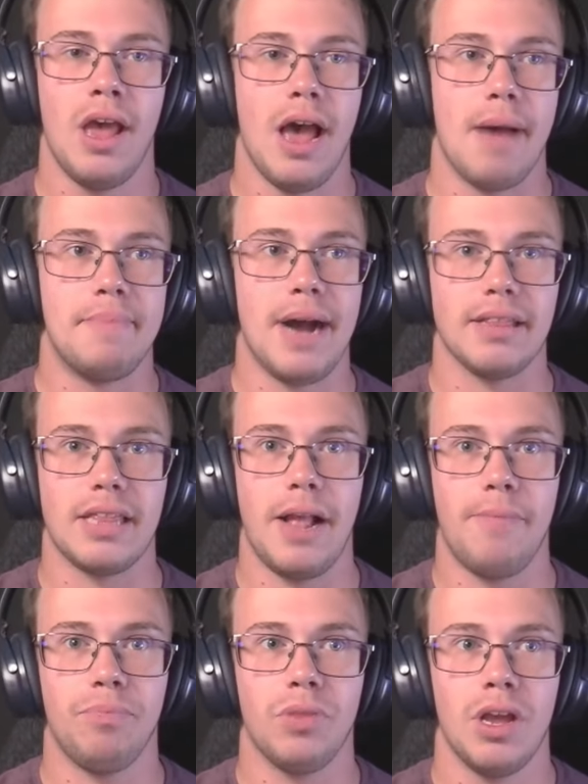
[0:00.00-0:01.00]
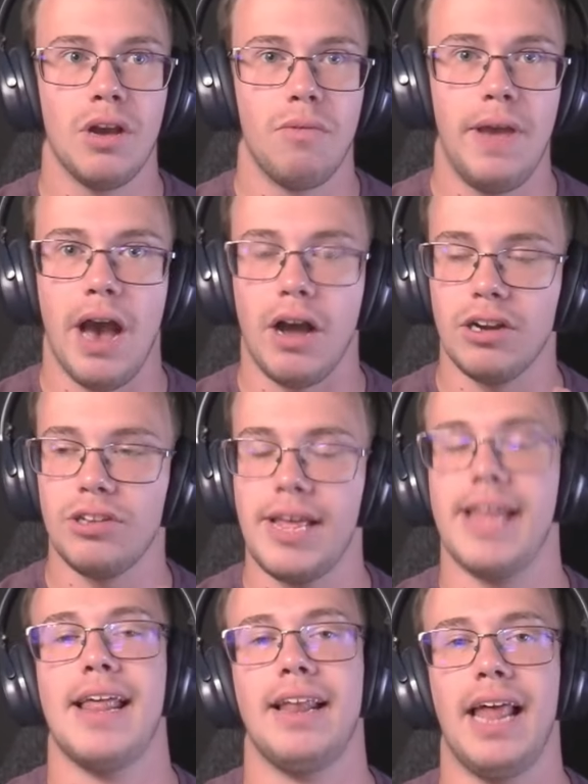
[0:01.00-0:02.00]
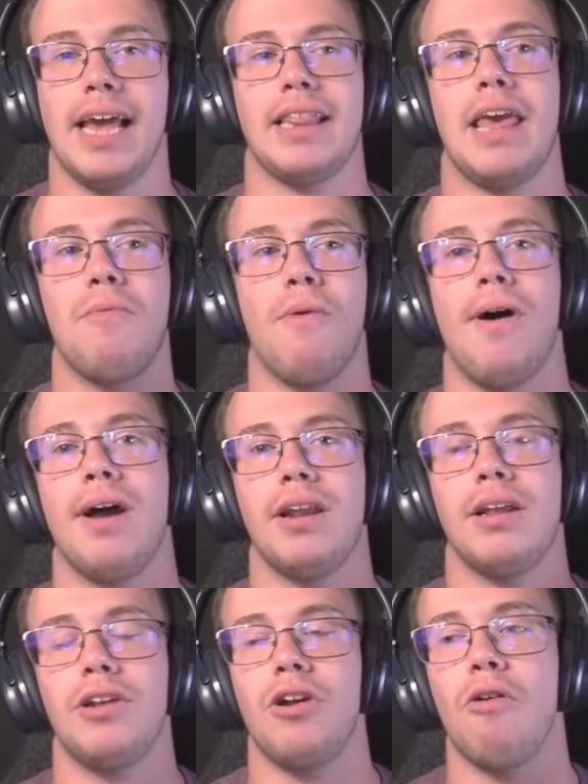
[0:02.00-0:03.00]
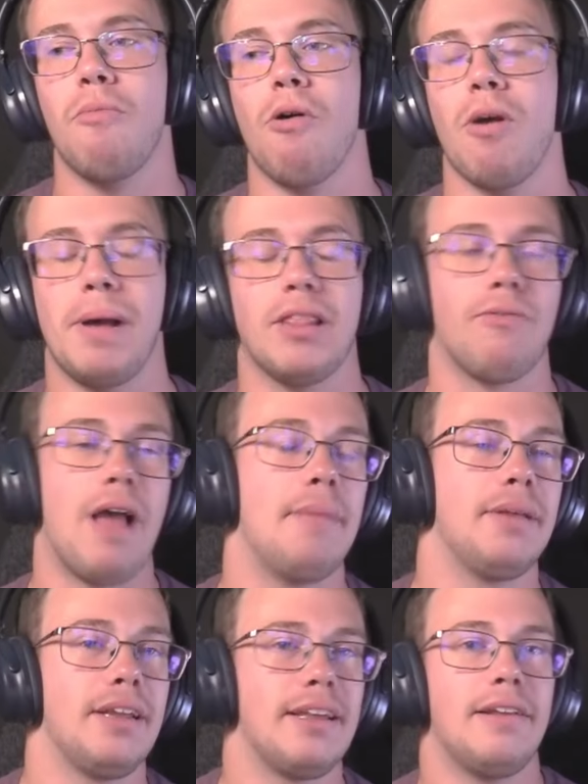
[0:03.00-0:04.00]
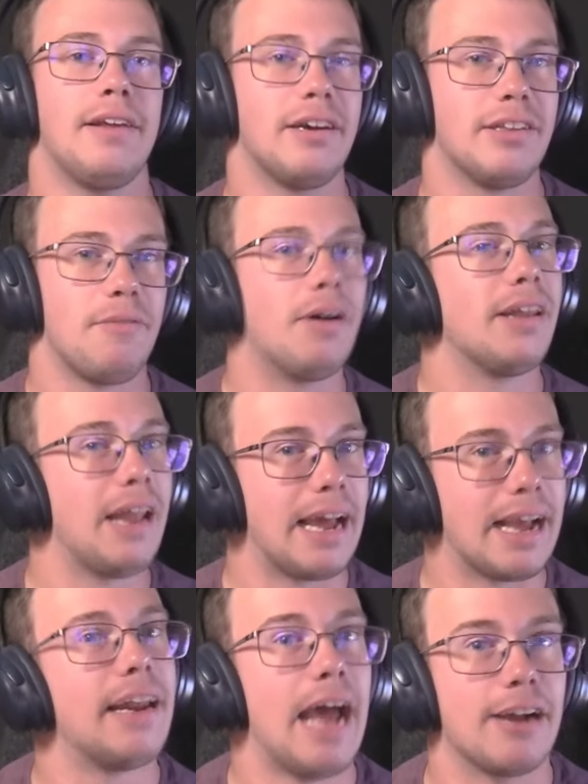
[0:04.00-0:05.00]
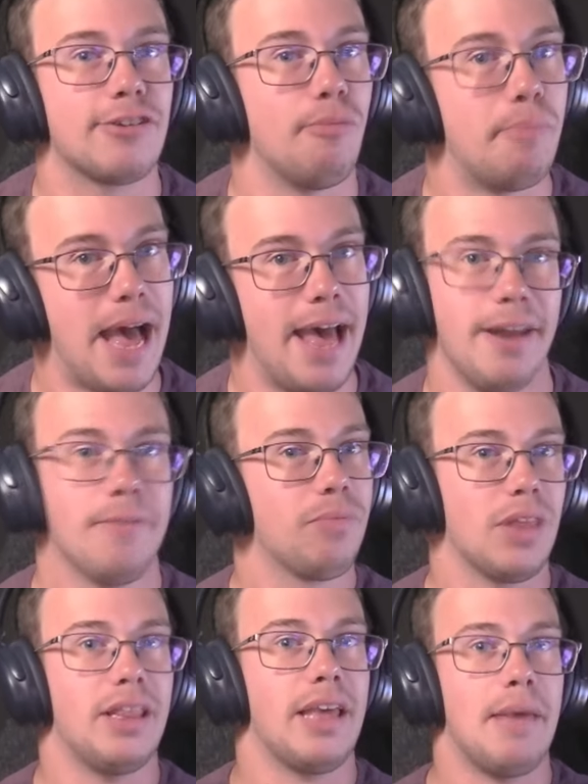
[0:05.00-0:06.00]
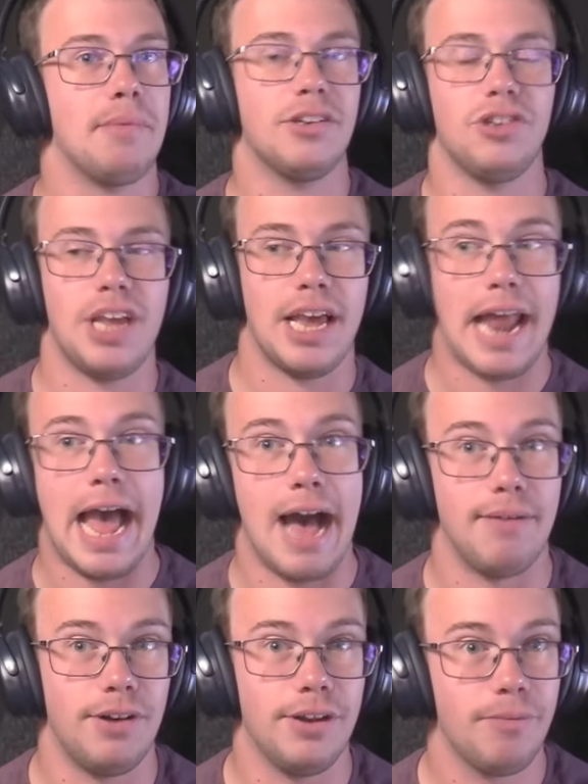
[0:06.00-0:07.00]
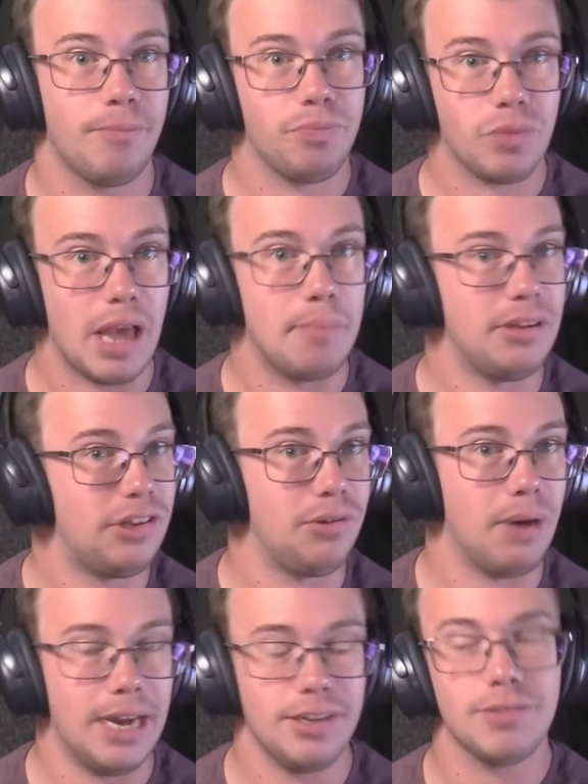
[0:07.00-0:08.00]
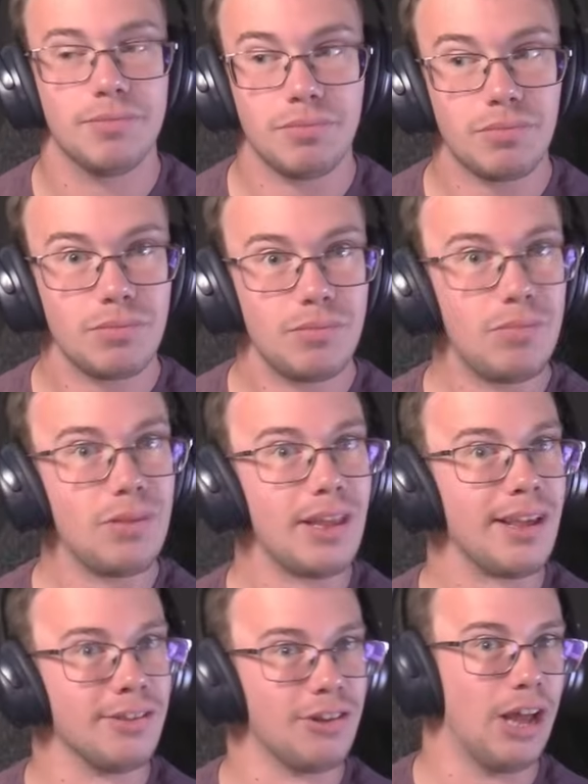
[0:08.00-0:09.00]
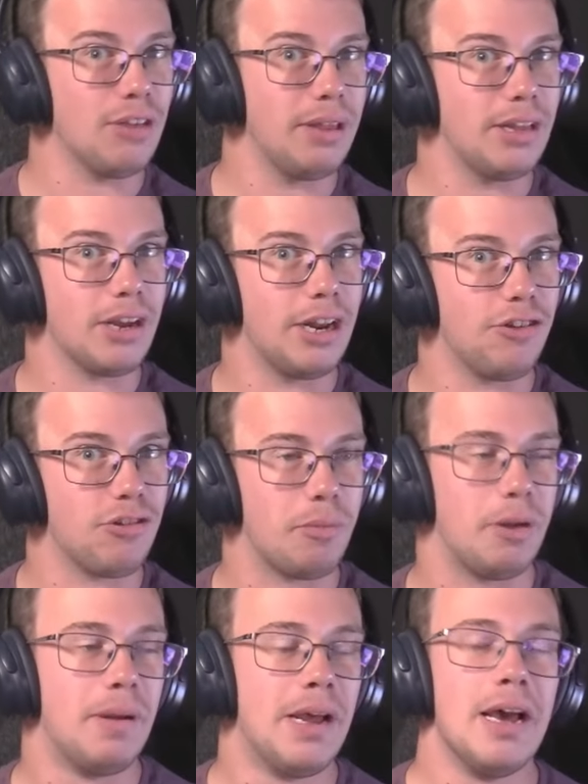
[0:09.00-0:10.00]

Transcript: about them. We understand that like they want to know more about the rabbit because they want like an actual pet in the game because you can't have one NPC wise, so that's why they took an interest in him.